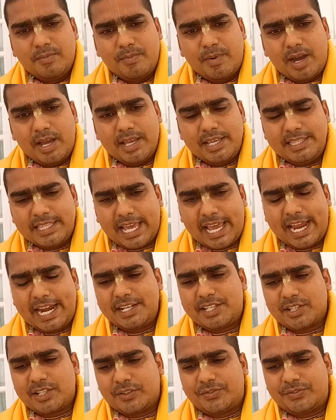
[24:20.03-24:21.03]
in the
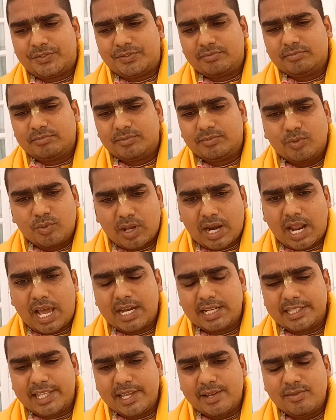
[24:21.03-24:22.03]
hands of
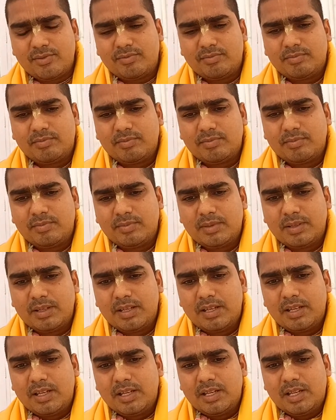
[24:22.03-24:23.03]
Varahadev.
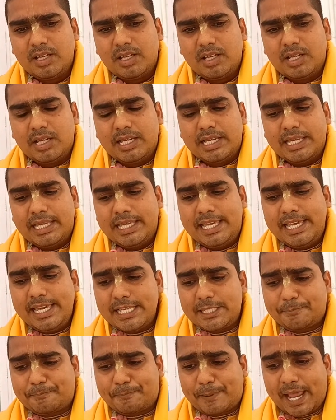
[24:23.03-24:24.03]
He
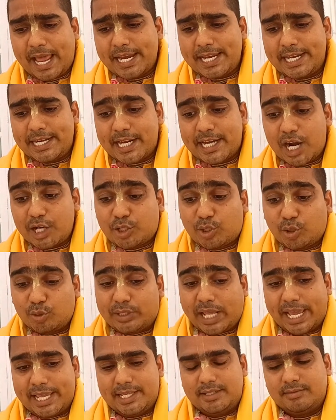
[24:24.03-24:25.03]
is planning not to die.